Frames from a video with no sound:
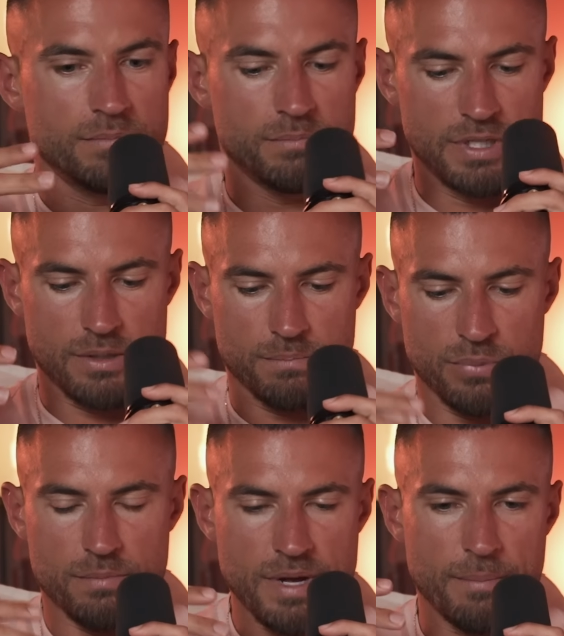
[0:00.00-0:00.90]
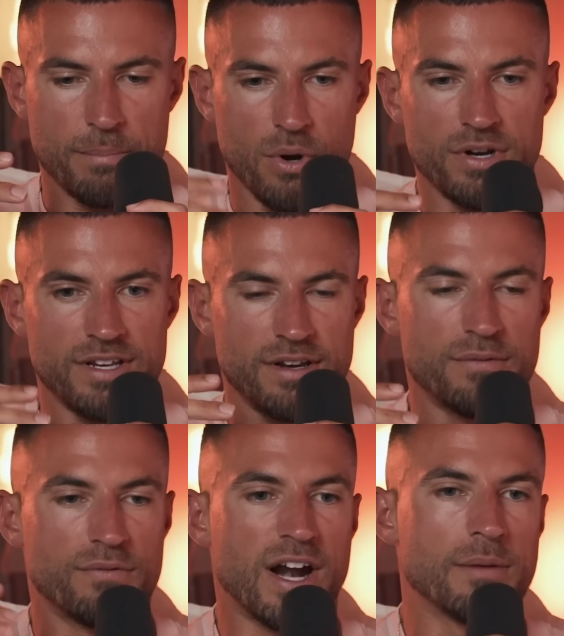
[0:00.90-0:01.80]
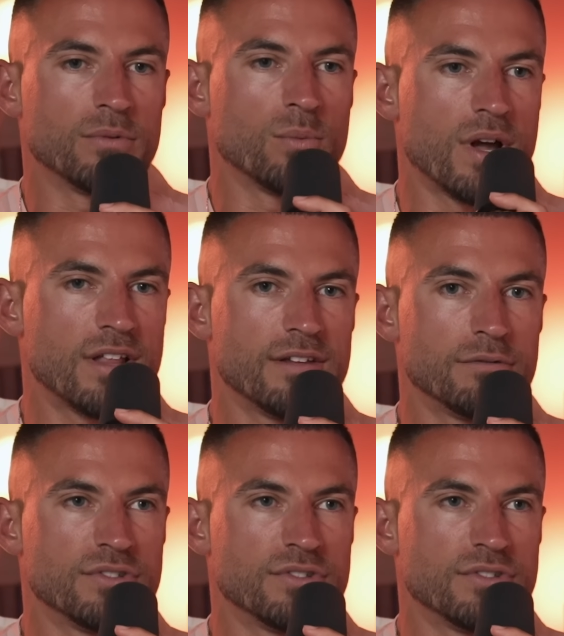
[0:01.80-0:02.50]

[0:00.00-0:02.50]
you know, put my body in an environment where there